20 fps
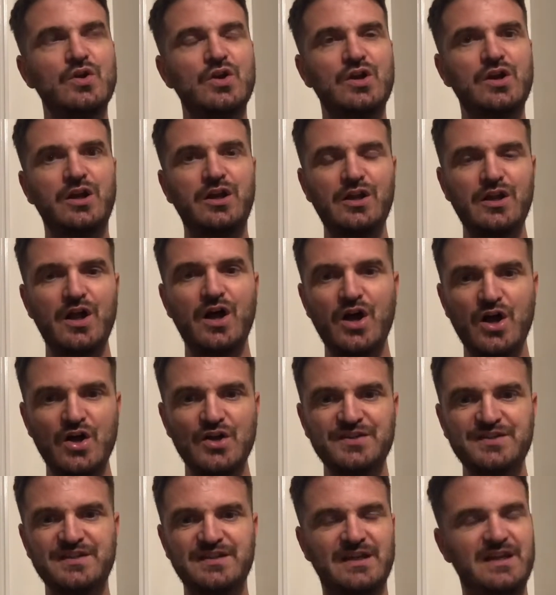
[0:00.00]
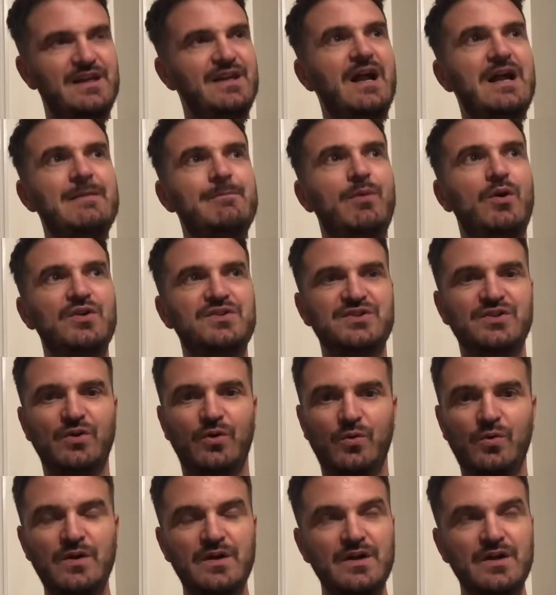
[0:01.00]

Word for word: class in a bottle.